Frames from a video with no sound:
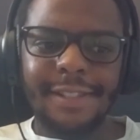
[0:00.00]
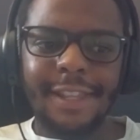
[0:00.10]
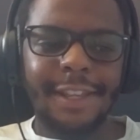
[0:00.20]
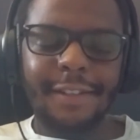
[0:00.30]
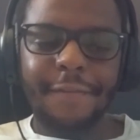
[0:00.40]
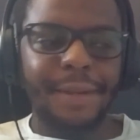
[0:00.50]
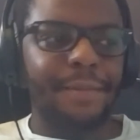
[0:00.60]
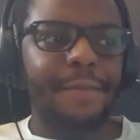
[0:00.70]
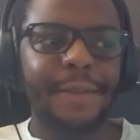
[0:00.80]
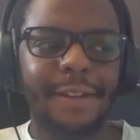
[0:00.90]
I think the people
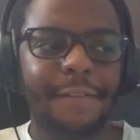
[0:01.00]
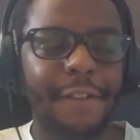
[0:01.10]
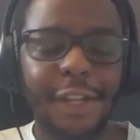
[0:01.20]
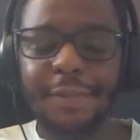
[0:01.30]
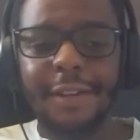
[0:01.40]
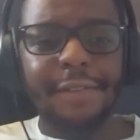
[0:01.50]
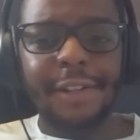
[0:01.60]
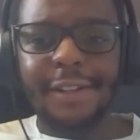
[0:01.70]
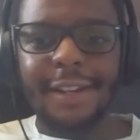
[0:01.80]
I met in the first week of uni,